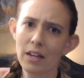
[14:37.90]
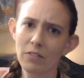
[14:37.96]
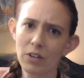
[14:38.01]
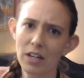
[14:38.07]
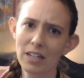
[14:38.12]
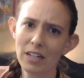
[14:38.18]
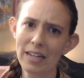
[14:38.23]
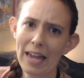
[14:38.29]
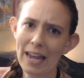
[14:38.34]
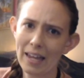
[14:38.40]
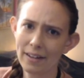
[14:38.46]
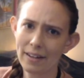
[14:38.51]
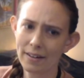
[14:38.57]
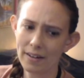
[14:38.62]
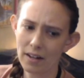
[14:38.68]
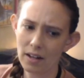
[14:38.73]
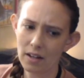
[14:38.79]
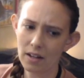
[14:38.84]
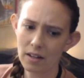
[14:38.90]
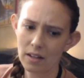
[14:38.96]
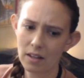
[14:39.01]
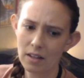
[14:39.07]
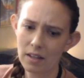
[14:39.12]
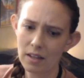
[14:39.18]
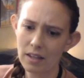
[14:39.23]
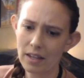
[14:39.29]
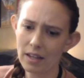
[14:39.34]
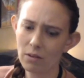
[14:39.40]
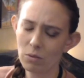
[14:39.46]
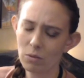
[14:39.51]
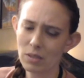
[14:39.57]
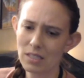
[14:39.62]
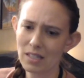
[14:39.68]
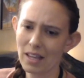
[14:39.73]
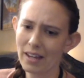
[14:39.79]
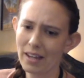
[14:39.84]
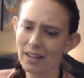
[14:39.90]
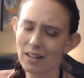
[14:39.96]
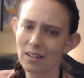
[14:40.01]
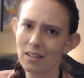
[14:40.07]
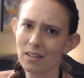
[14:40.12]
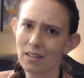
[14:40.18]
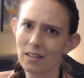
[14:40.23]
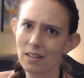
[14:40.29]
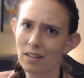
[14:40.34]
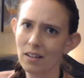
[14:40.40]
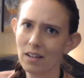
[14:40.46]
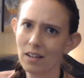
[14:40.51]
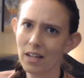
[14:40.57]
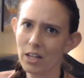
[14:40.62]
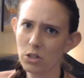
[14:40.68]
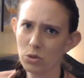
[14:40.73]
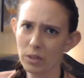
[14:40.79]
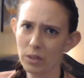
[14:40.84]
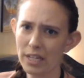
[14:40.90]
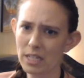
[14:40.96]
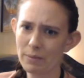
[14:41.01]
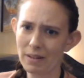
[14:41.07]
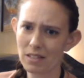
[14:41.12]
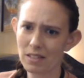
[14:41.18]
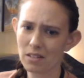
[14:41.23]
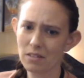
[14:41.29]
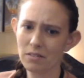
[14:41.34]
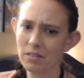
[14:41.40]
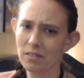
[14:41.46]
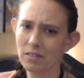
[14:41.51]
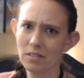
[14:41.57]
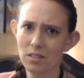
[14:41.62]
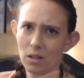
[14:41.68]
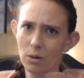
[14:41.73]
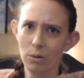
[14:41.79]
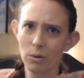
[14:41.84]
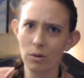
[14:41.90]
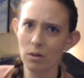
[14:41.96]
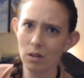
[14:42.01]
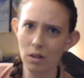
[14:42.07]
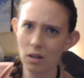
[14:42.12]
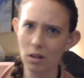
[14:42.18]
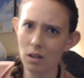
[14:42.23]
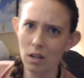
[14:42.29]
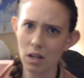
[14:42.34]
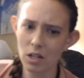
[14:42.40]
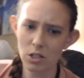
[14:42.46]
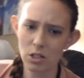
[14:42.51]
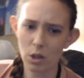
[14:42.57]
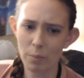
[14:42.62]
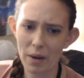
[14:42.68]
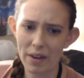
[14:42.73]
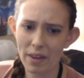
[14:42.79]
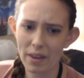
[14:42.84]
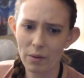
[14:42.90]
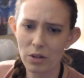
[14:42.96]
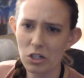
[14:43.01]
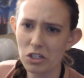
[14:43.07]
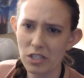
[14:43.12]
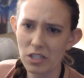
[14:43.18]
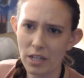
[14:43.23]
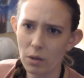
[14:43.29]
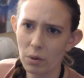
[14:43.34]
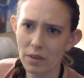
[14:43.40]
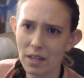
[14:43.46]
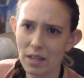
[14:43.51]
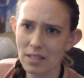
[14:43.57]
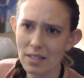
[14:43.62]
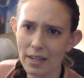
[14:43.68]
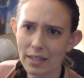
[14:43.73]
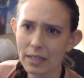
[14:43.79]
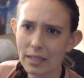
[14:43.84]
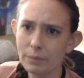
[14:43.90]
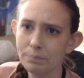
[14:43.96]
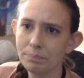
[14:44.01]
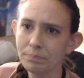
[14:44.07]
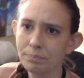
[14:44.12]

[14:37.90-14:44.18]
in Canada, it was like, it's really expensive, so don't buy that one, just get one that's like it.